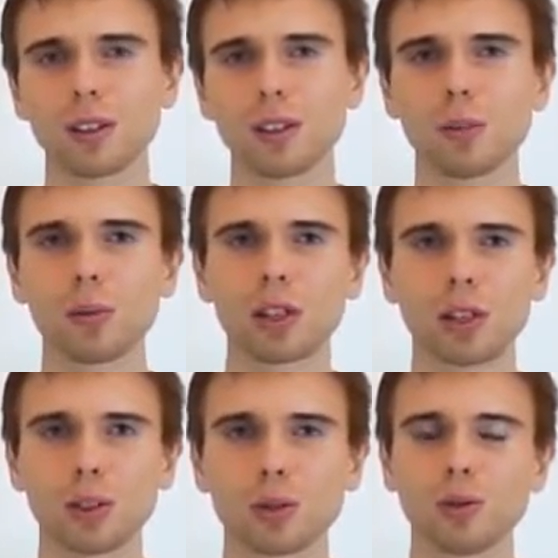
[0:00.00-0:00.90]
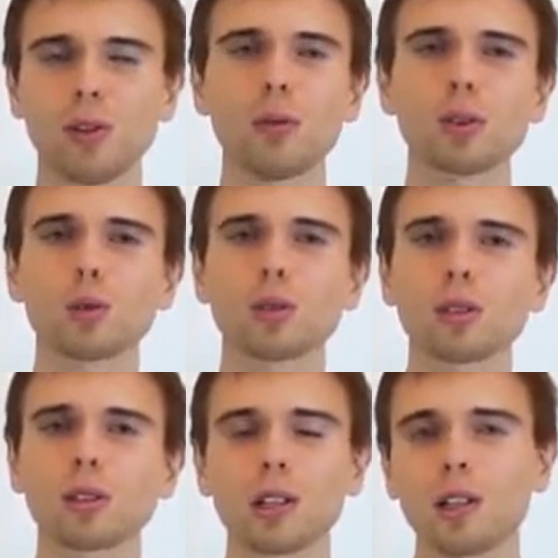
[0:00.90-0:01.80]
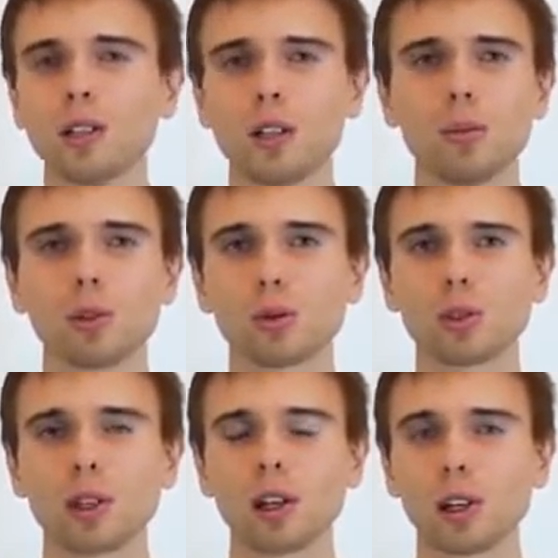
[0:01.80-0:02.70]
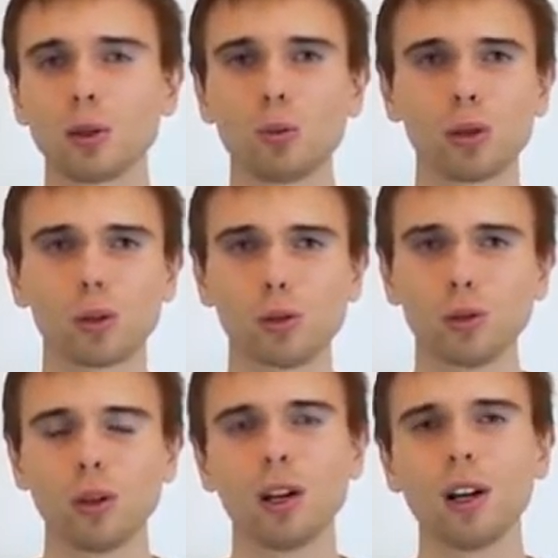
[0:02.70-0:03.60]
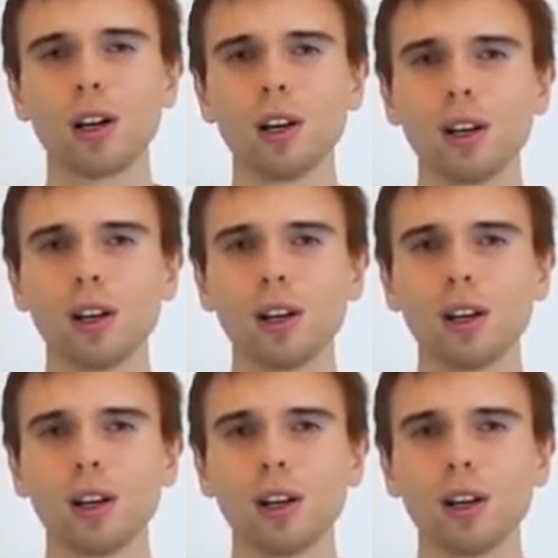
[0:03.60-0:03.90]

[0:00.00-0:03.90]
do the meditation for 2 minutes or 3 minutes or 1 minute.